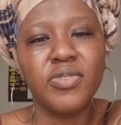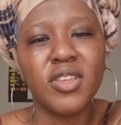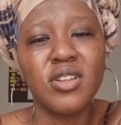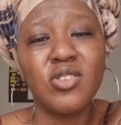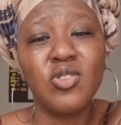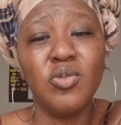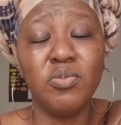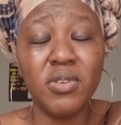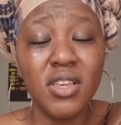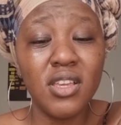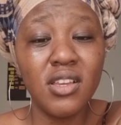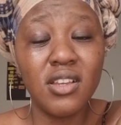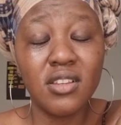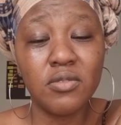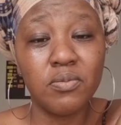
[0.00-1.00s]
to be
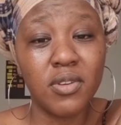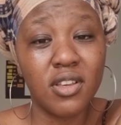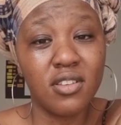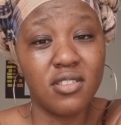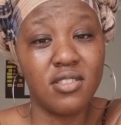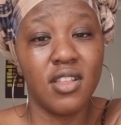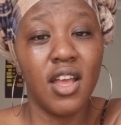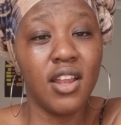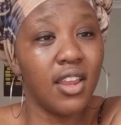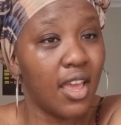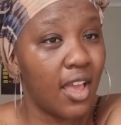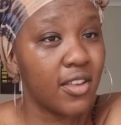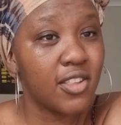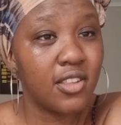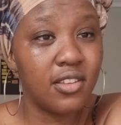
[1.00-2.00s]
it, because that
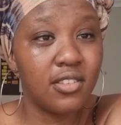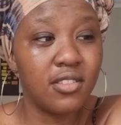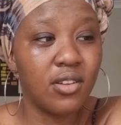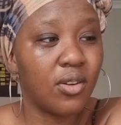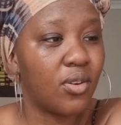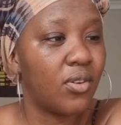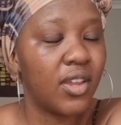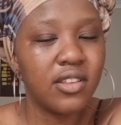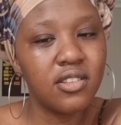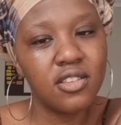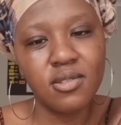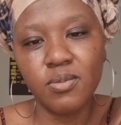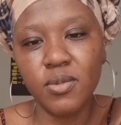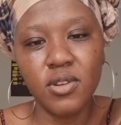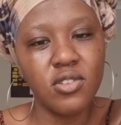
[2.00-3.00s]
actually is the
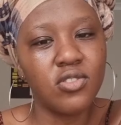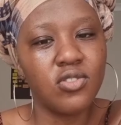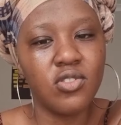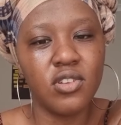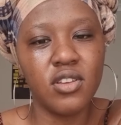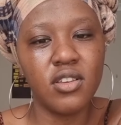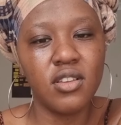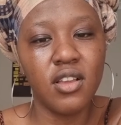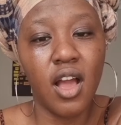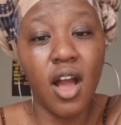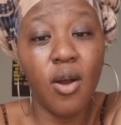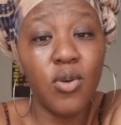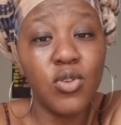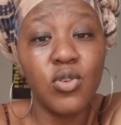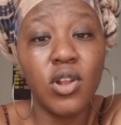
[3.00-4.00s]
greatest ministry, how
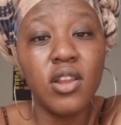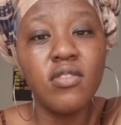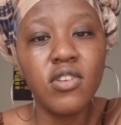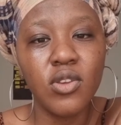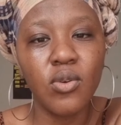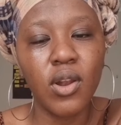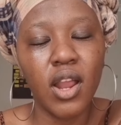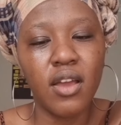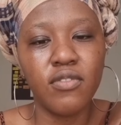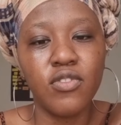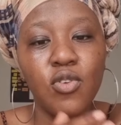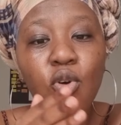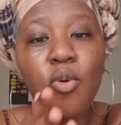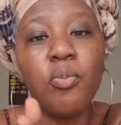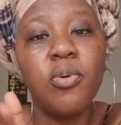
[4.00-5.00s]
you live in your life,
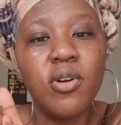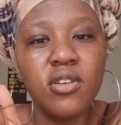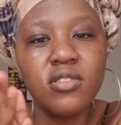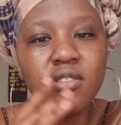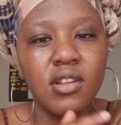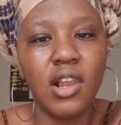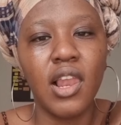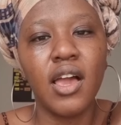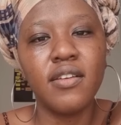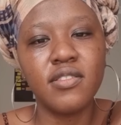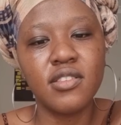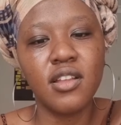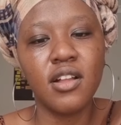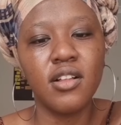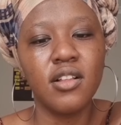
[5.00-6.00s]
your personal
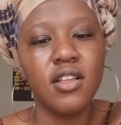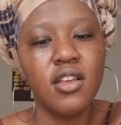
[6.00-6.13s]
lifestyle.